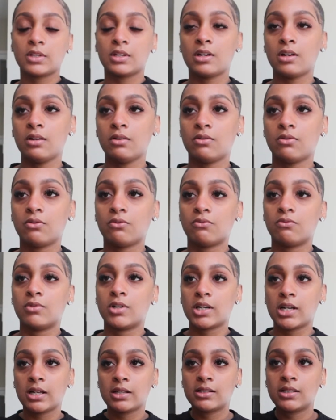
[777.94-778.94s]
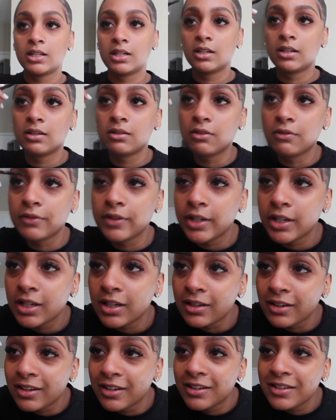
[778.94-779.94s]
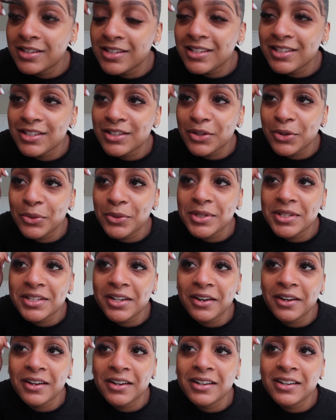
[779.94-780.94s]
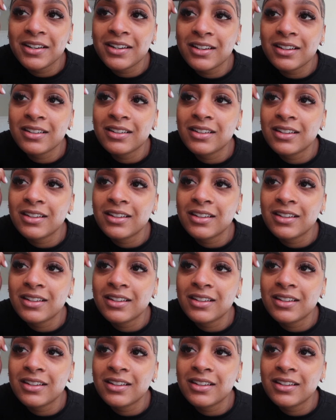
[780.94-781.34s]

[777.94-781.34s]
I don't know what I did over here. It's so dark.